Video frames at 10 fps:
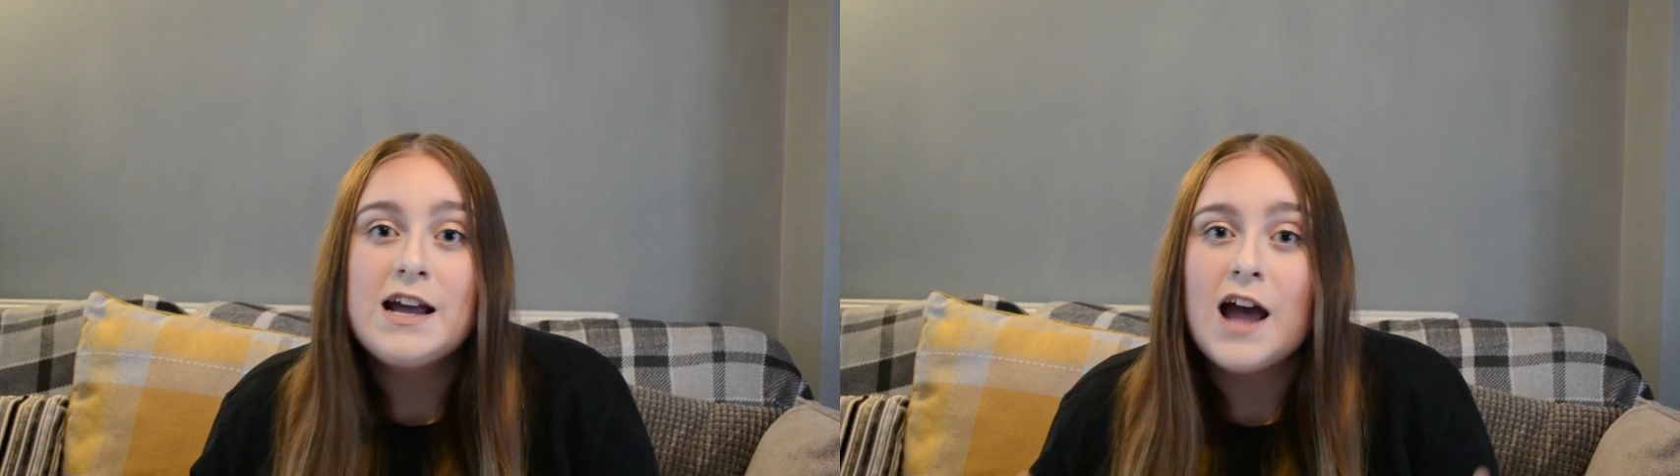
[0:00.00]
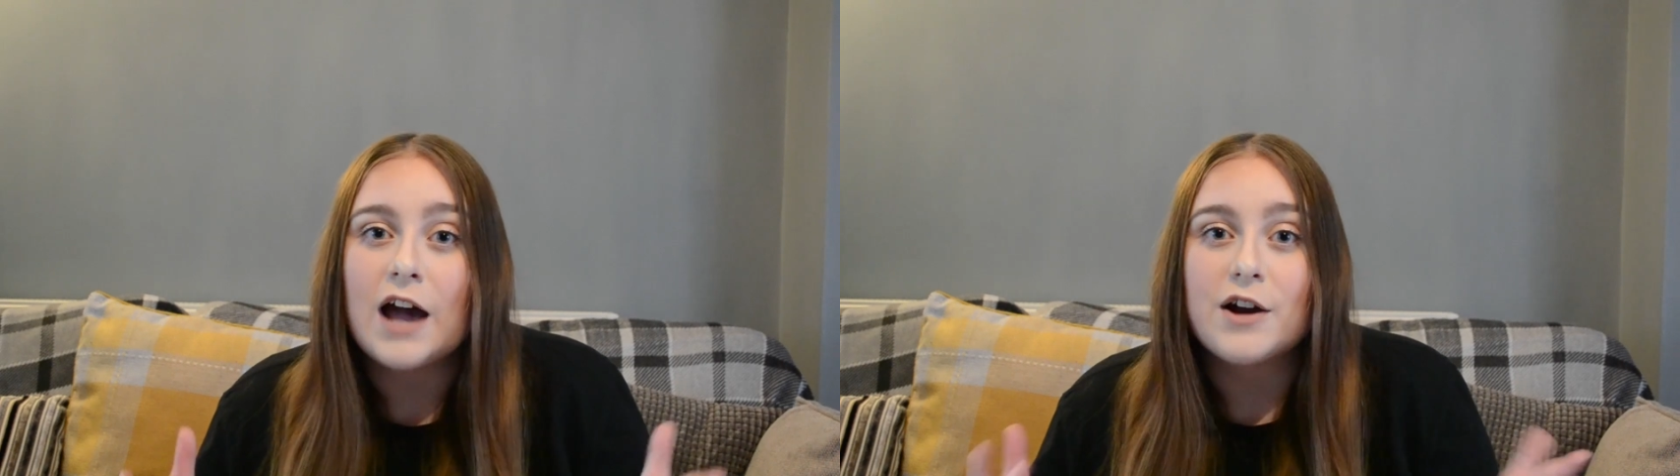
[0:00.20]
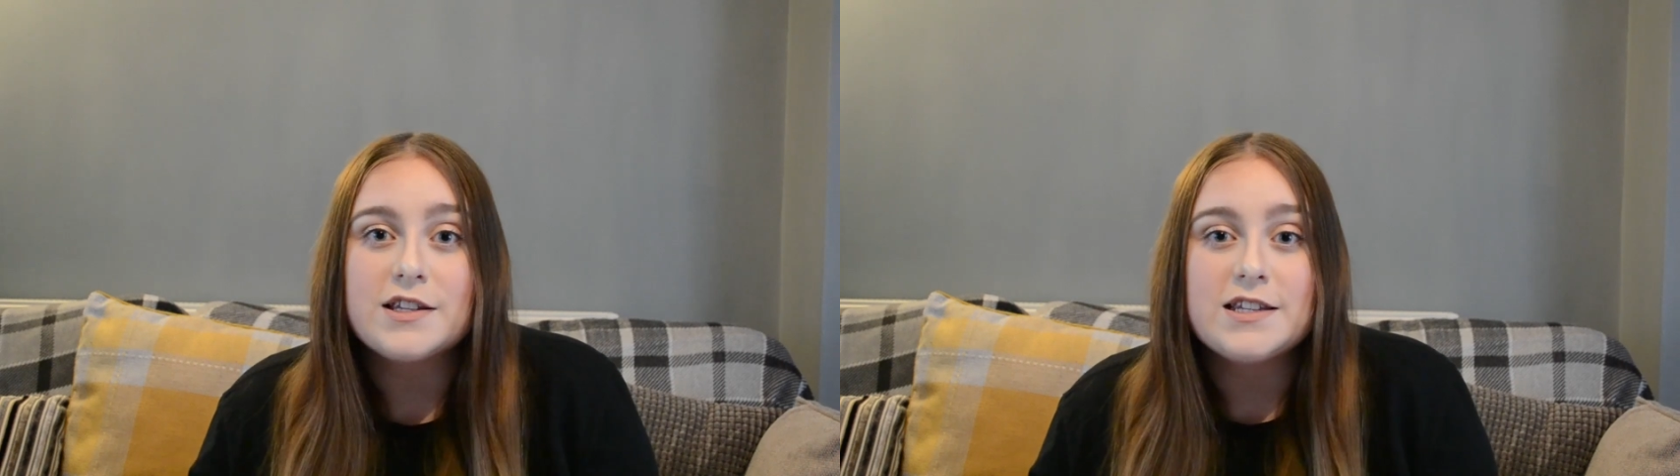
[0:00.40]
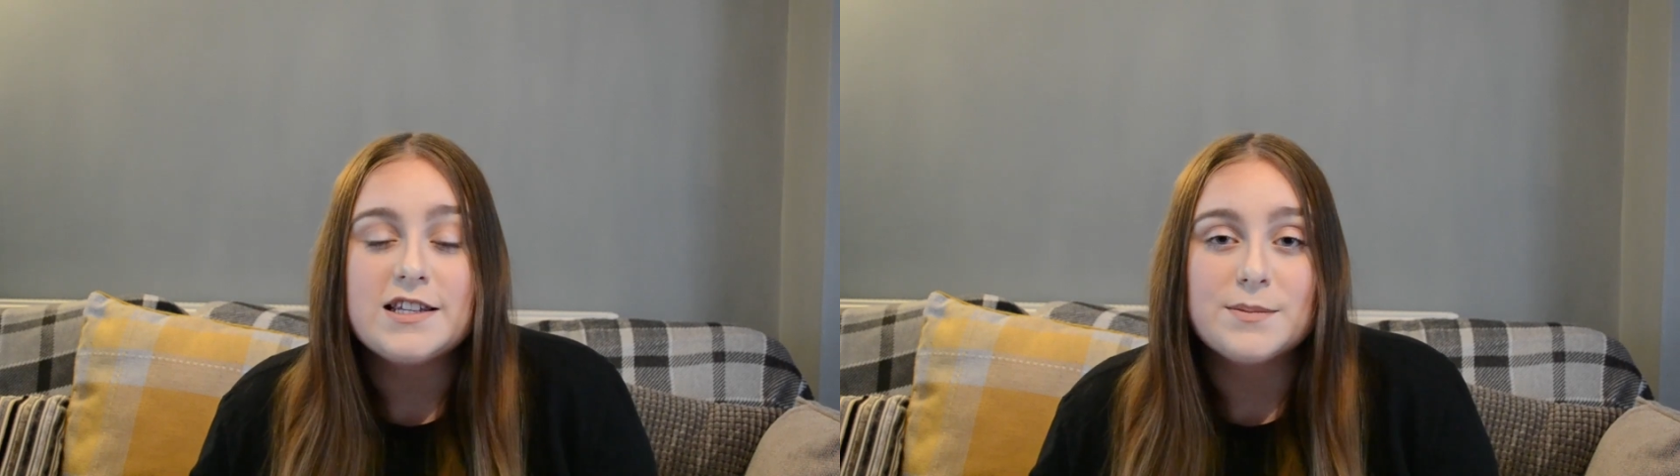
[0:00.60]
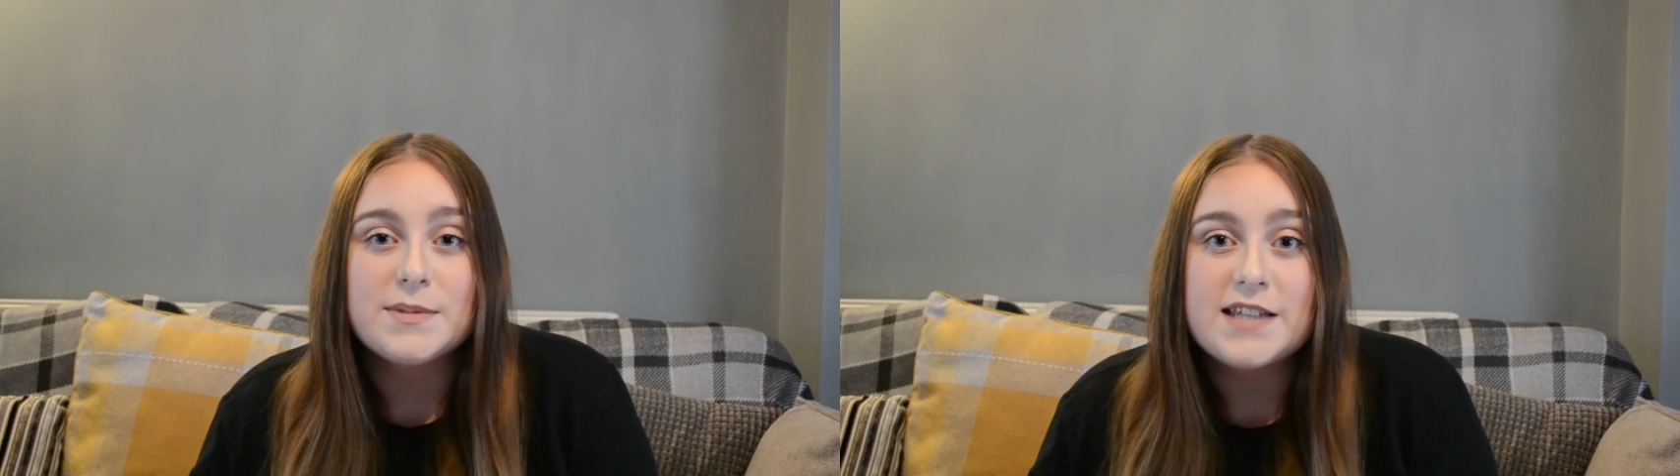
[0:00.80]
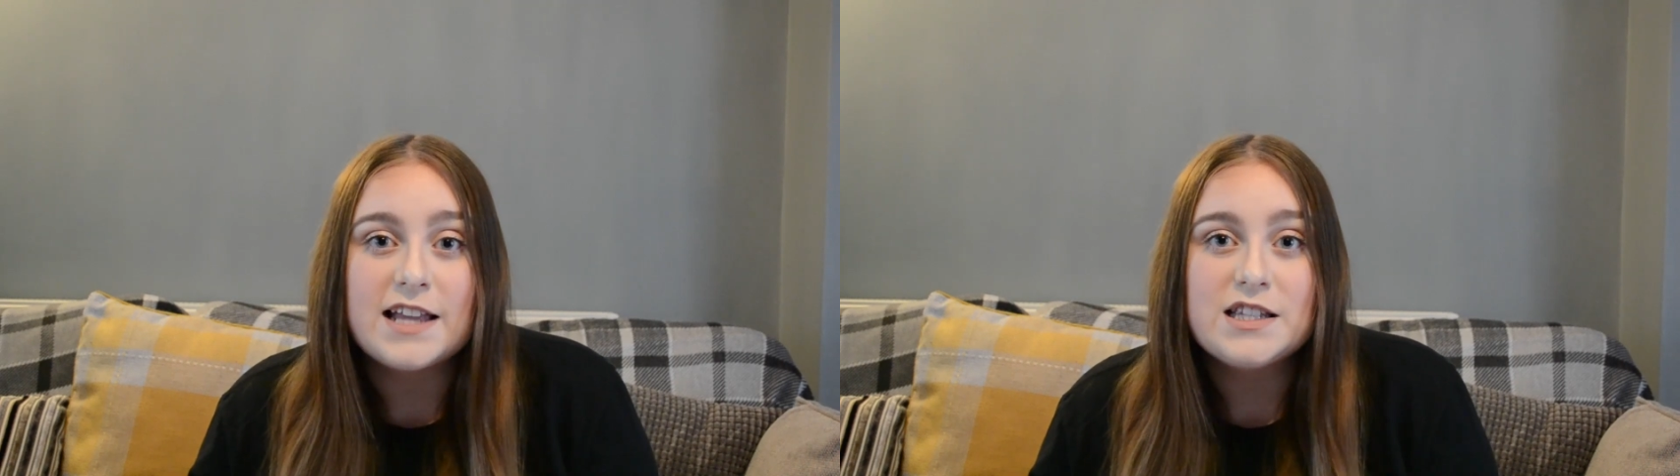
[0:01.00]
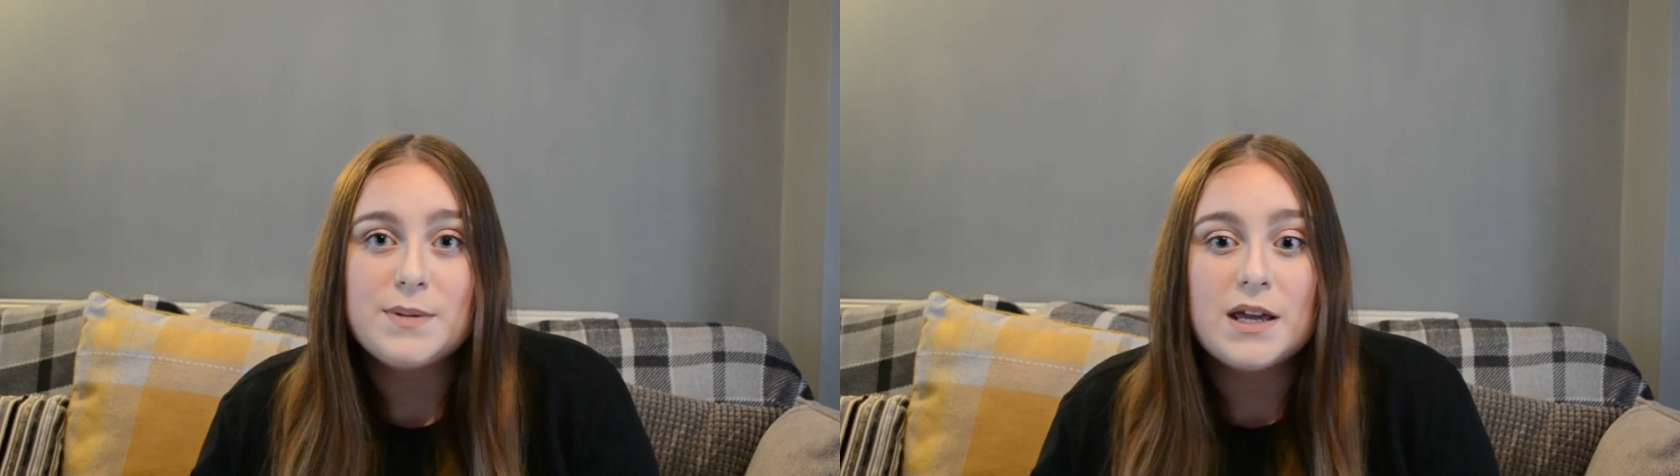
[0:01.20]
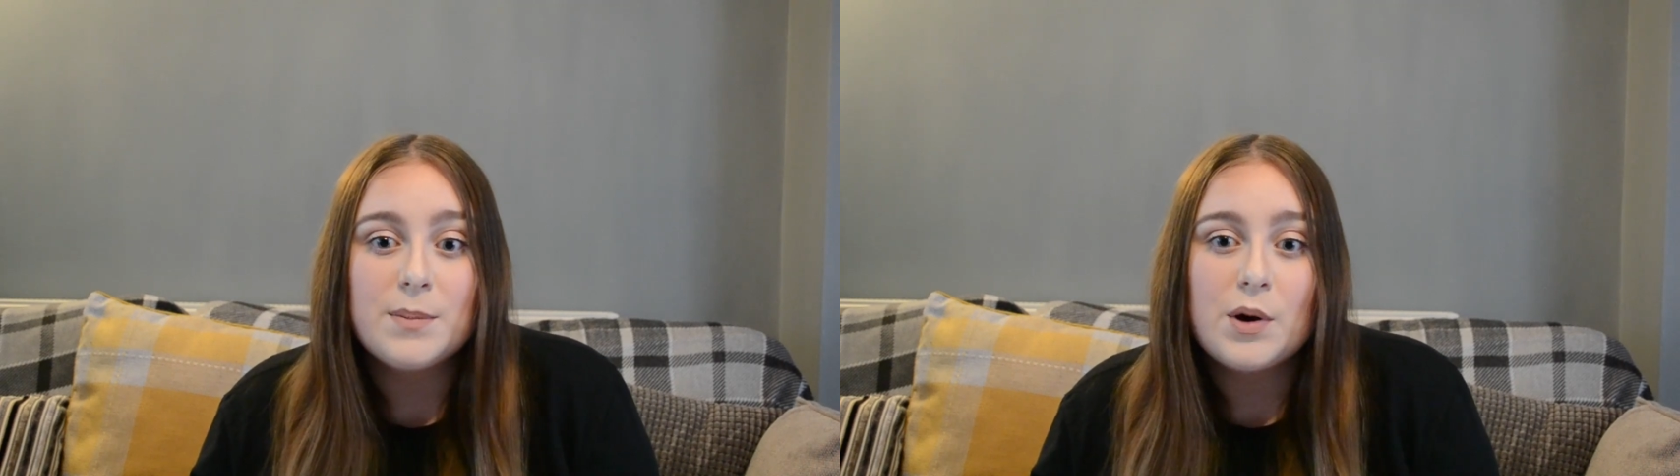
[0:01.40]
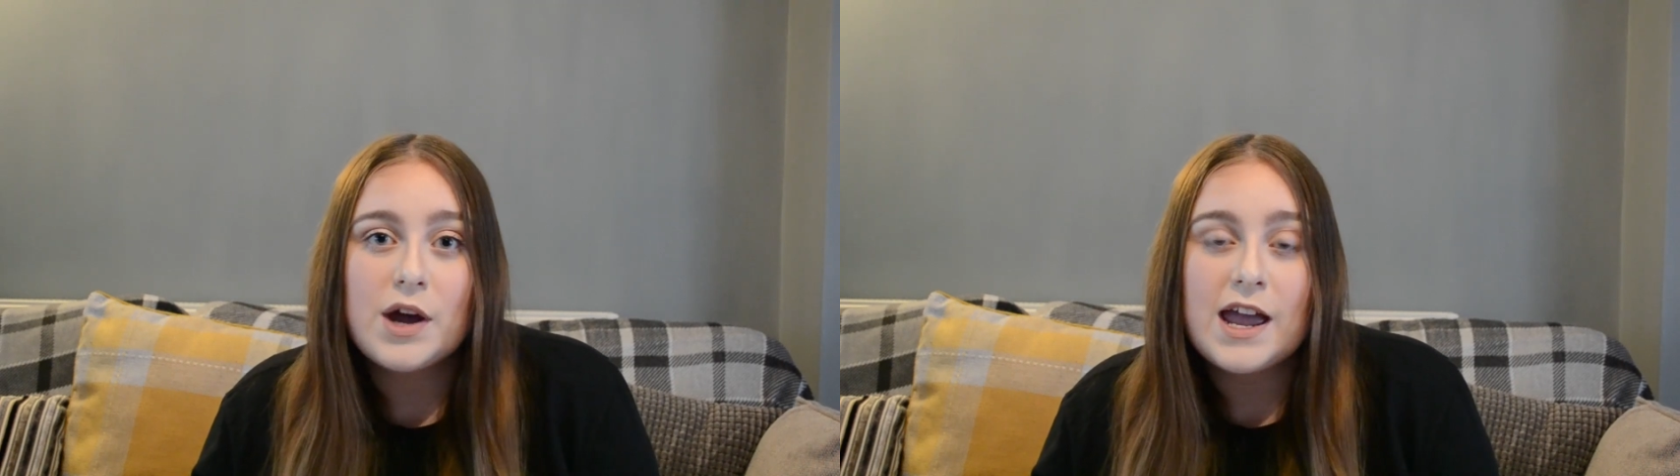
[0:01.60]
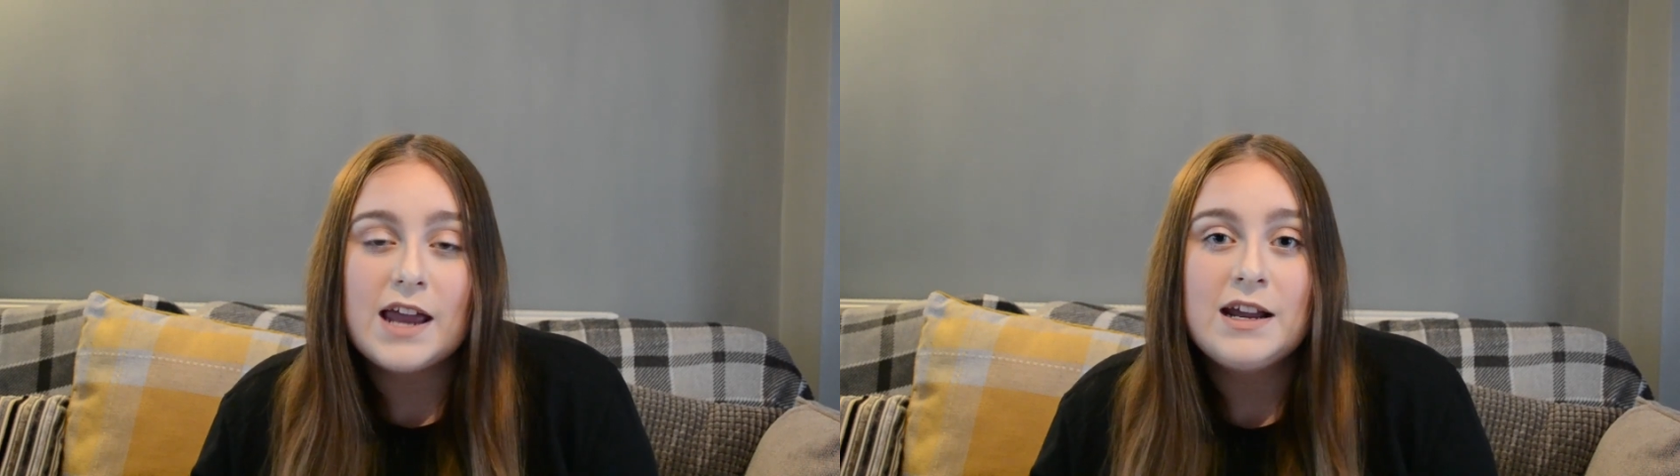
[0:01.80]
I got to see some stents being put
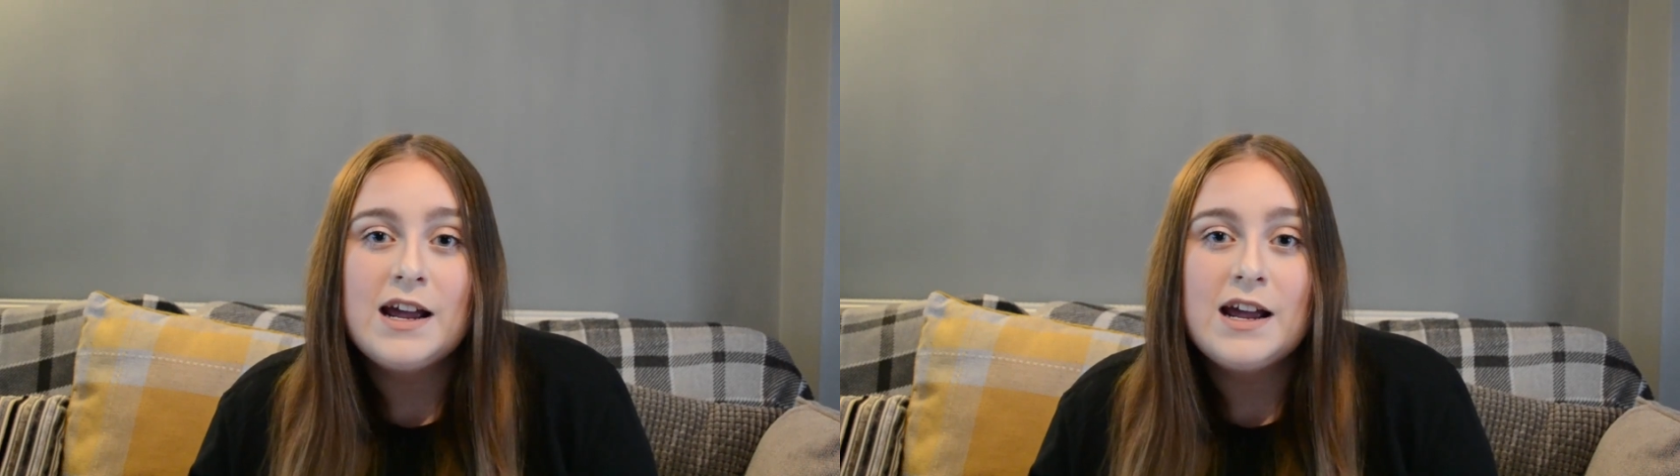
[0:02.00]
in,